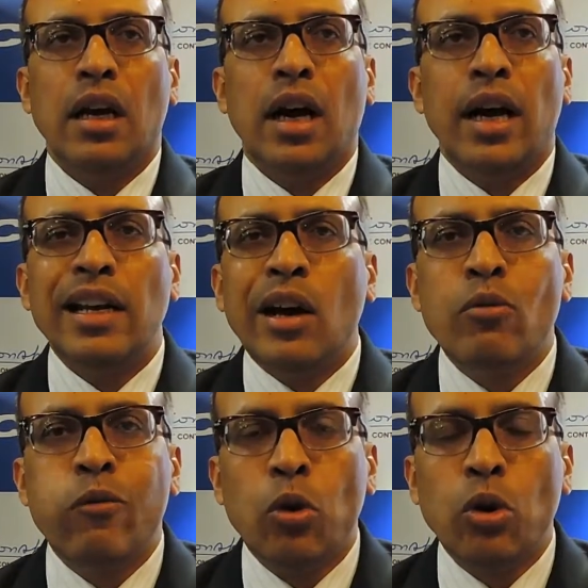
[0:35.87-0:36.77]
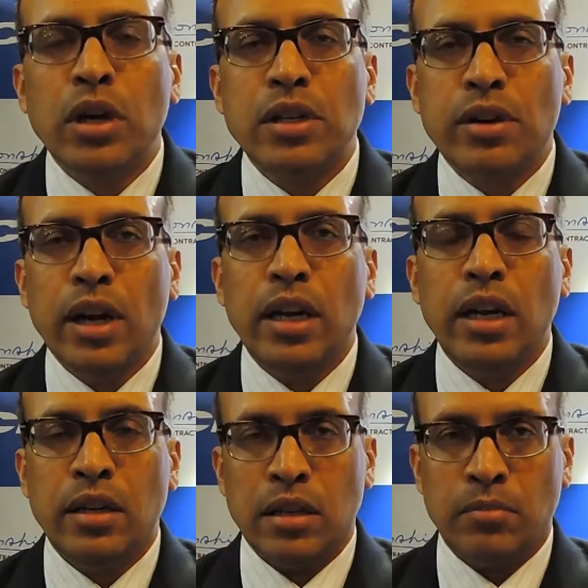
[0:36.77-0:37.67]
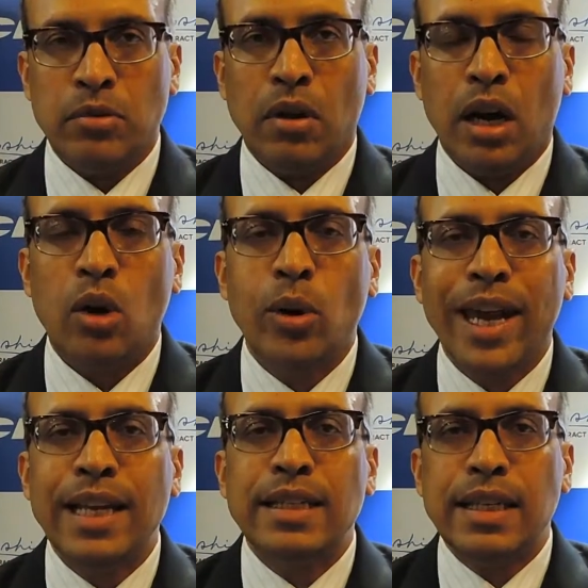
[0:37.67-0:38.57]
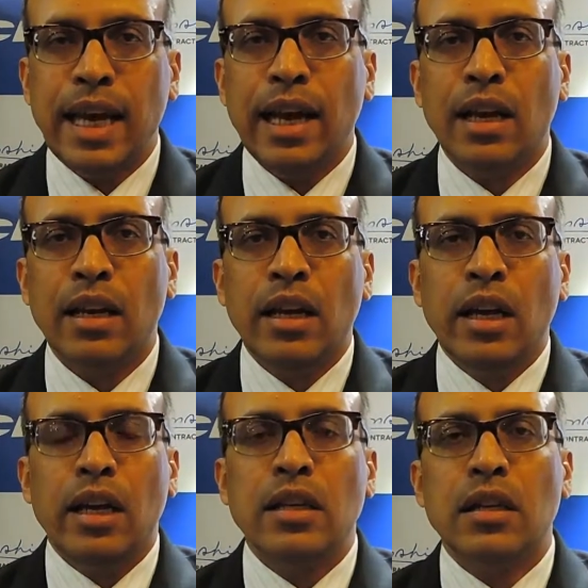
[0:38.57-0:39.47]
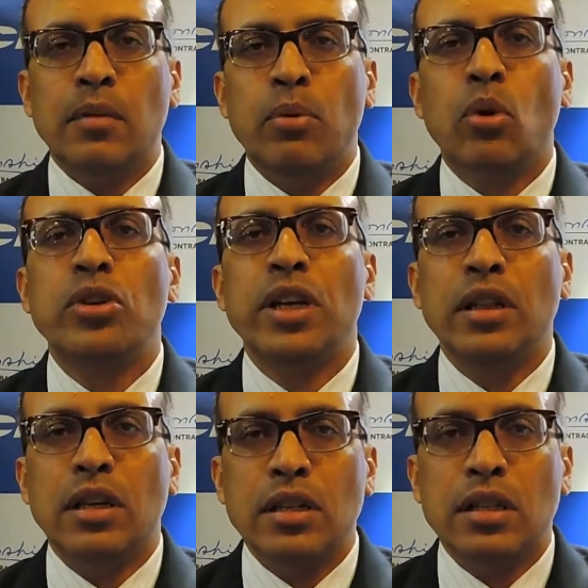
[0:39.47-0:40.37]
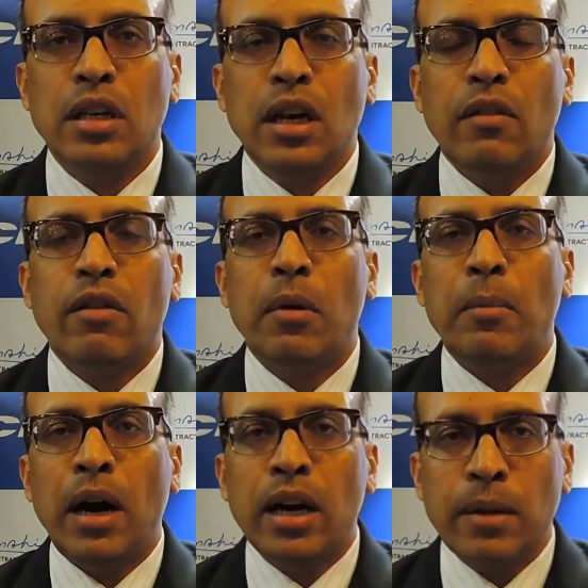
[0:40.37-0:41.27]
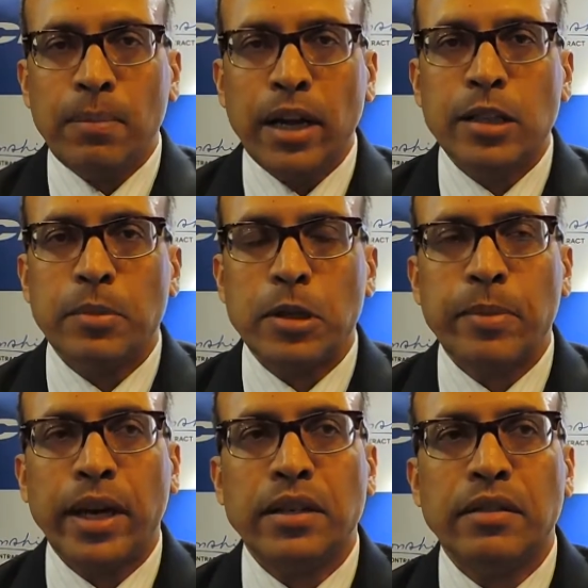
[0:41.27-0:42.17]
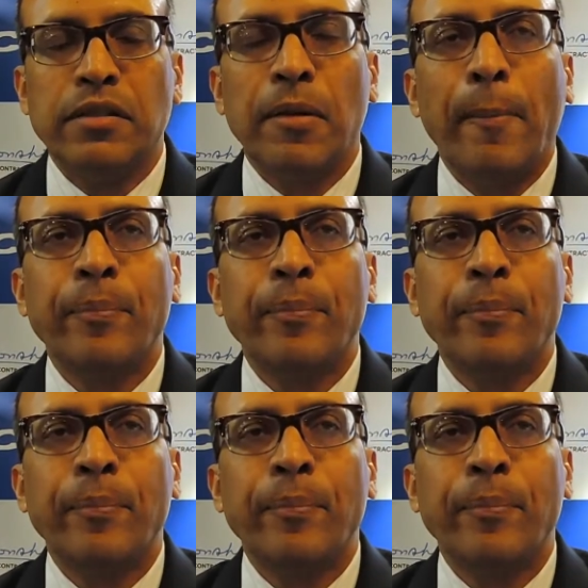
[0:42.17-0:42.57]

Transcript: I'll now focus really in terms of how HCL is approaching this from a marketplace perspective.